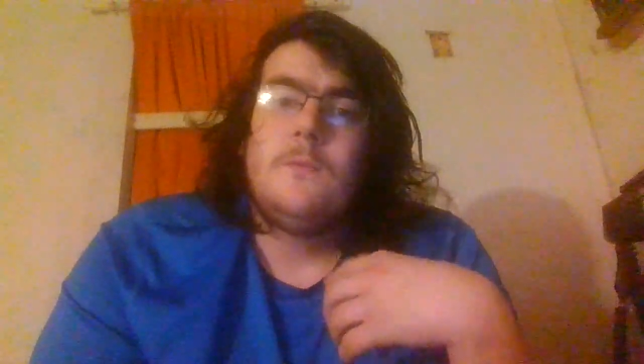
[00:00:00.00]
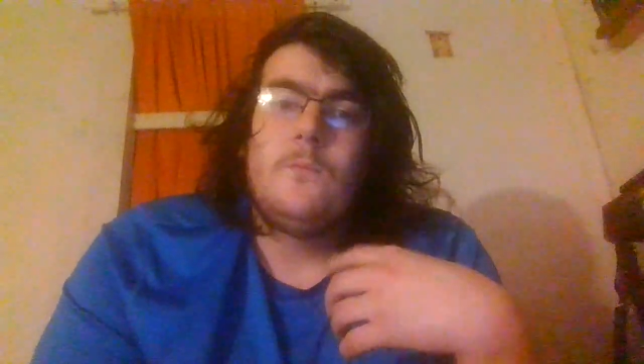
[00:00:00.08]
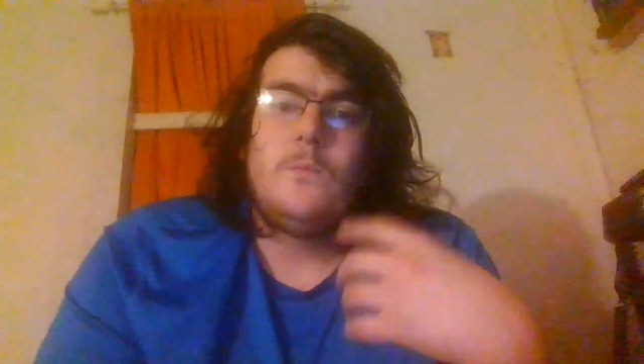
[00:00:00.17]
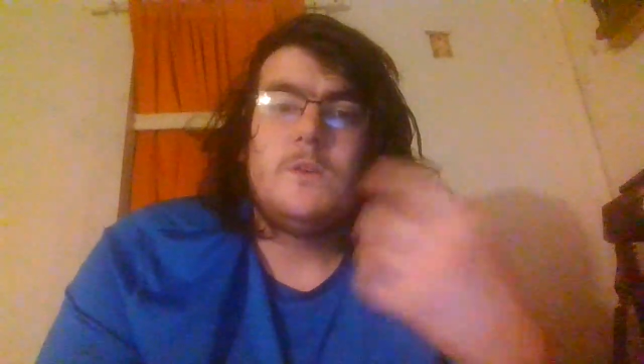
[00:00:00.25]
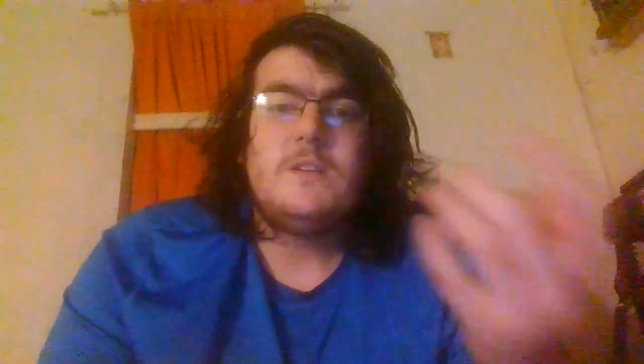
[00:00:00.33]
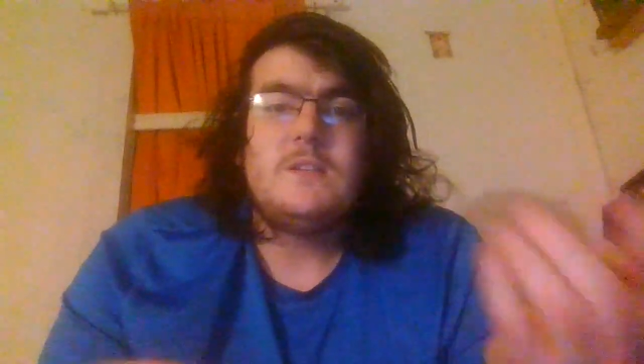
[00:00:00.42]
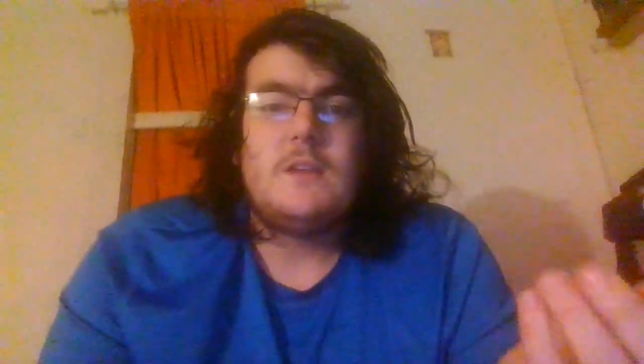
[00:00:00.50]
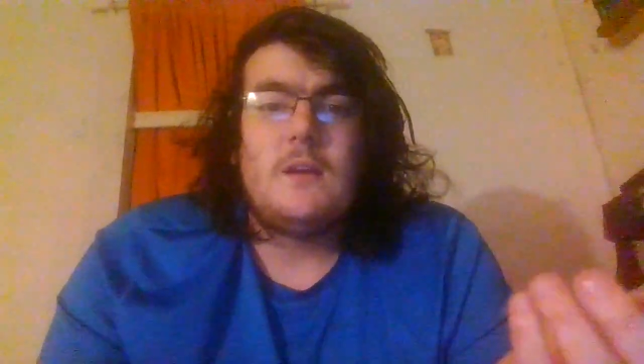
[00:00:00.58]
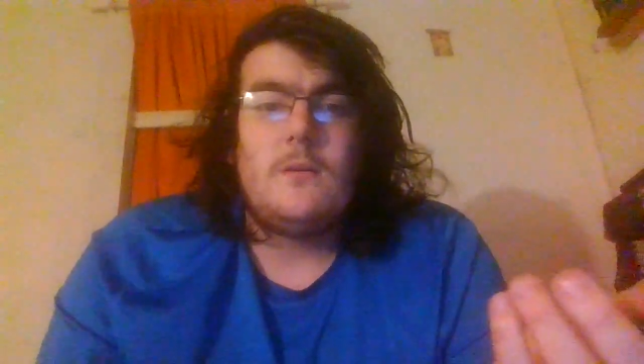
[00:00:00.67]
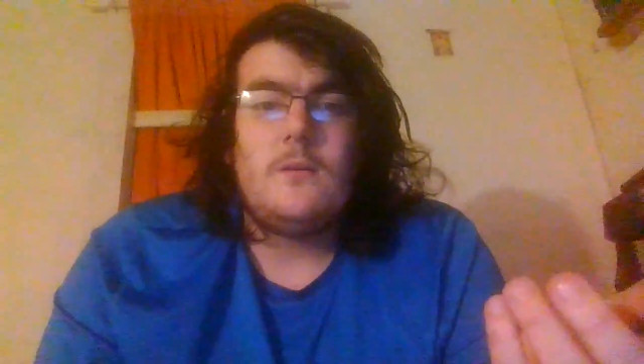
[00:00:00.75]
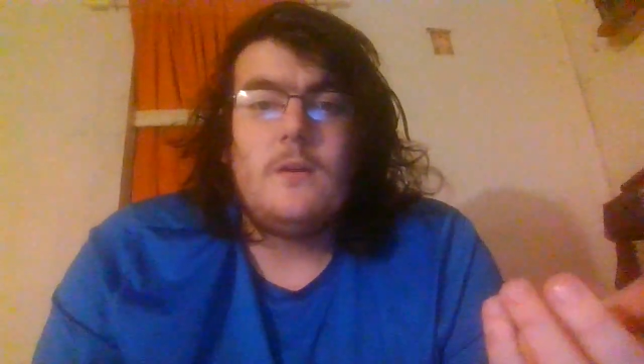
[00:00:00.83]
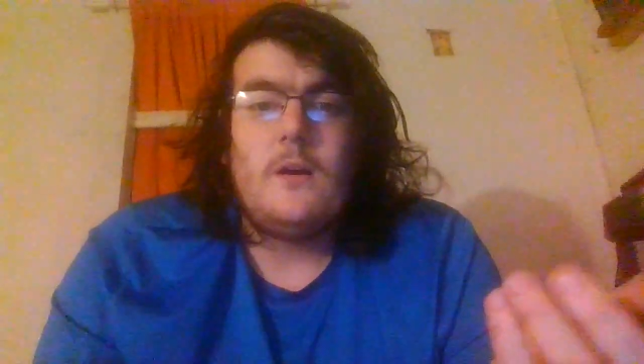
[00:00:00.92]
What is
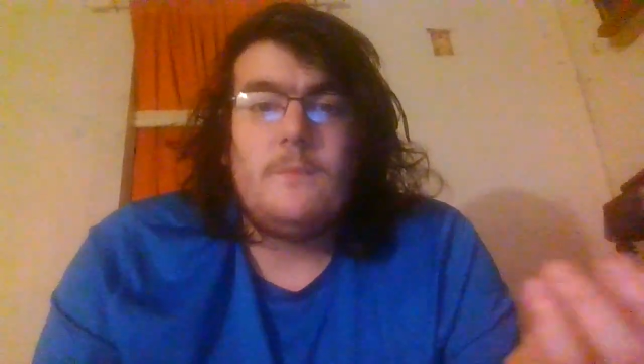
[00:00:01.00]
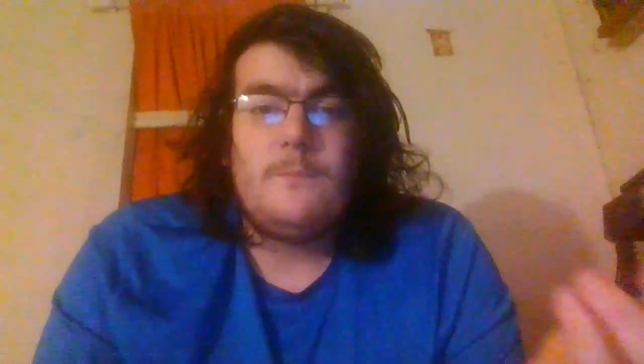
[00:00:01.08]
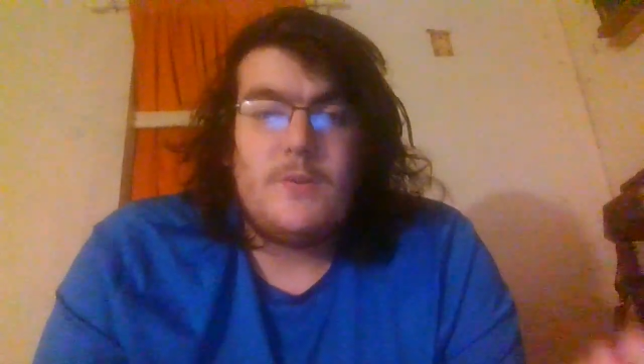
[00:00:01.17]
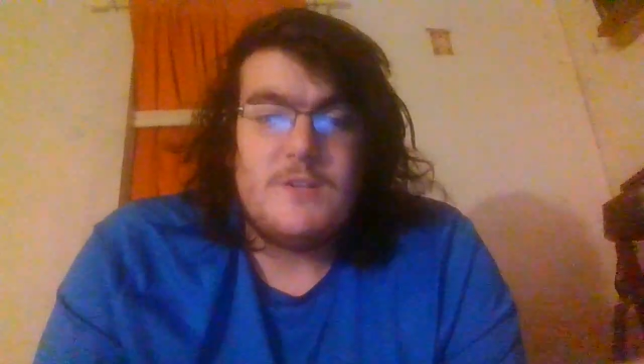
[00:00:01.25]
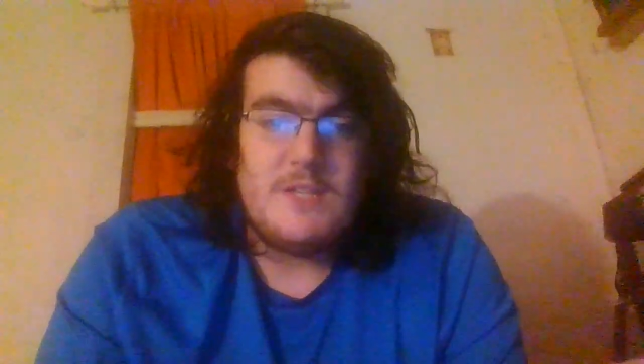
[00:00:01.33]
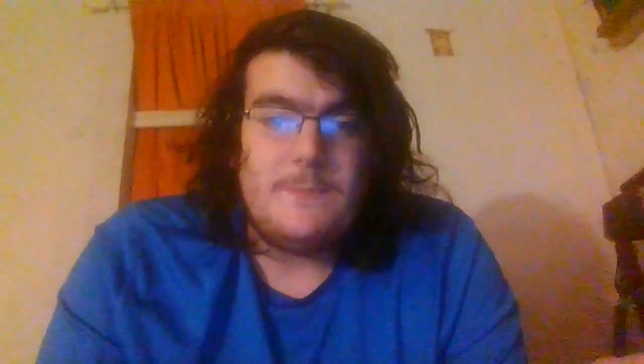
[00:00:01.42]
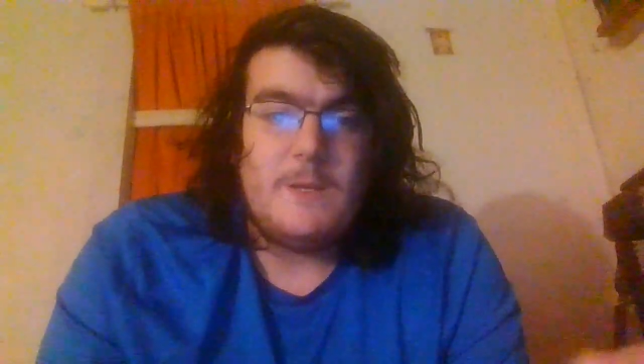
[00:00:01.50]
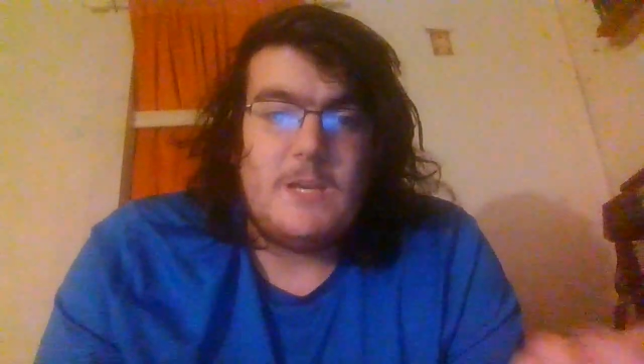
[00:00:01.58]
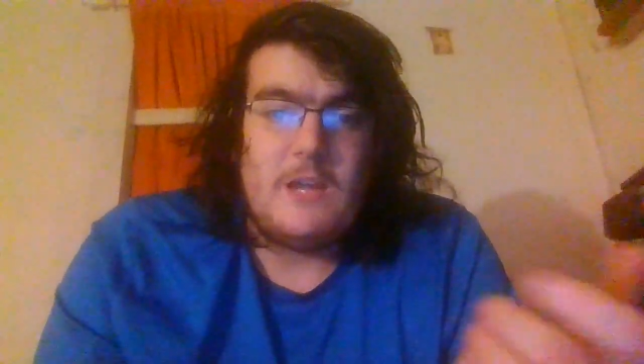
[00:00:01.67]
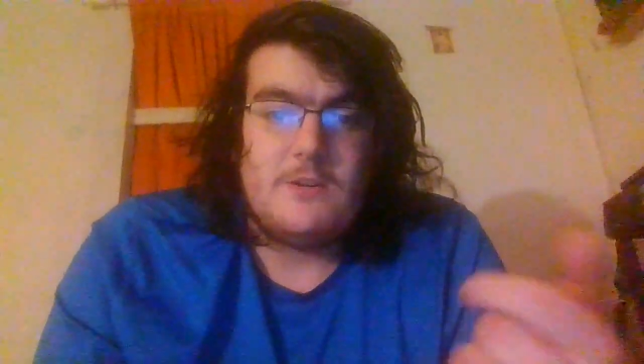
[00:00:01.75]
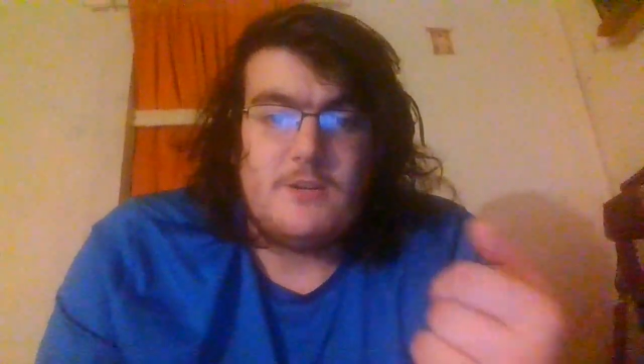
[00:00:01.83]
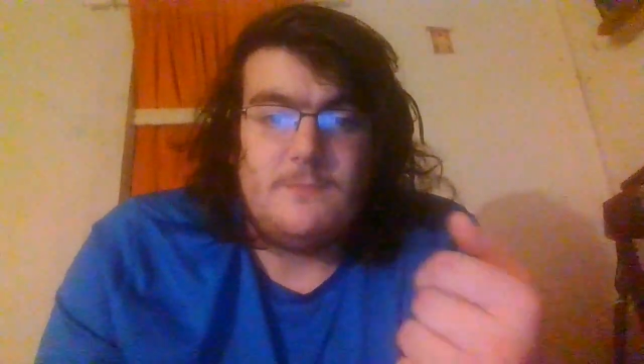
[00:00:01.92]

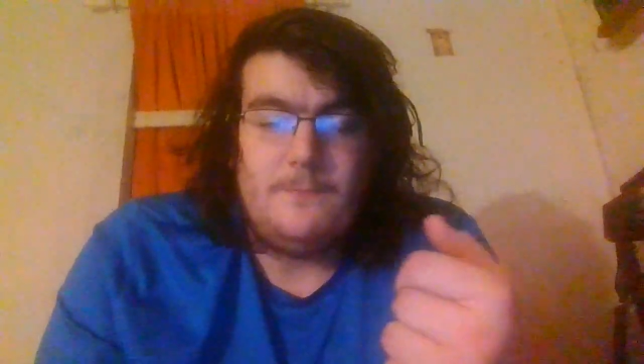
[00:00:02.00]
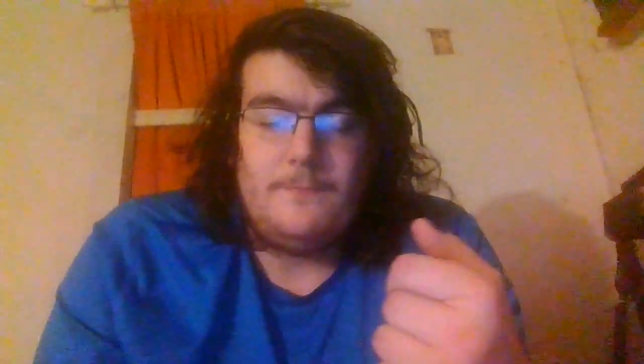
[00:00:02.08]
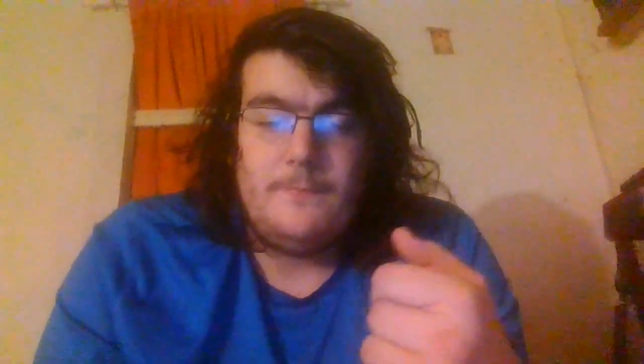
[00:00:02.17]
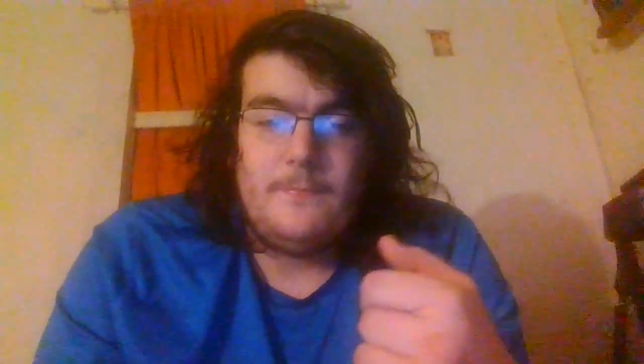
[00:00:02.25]
precipitation?